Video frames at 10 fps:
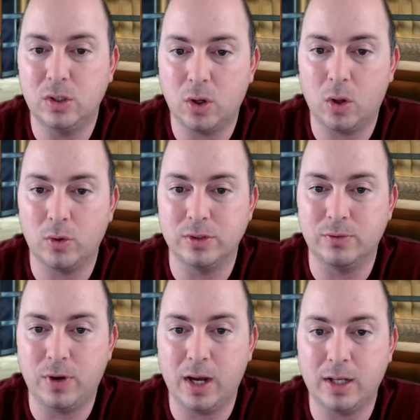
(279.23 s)
in
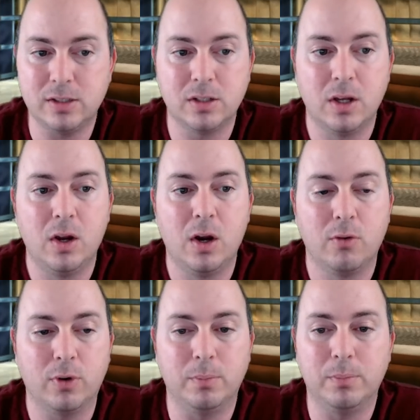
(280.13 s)
fines
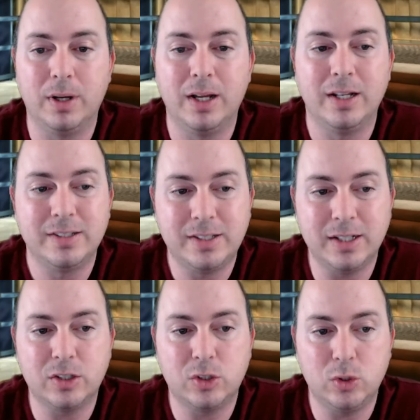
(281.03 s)
from
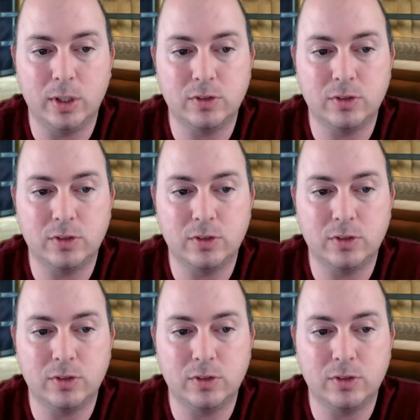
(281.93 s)
6 U.S.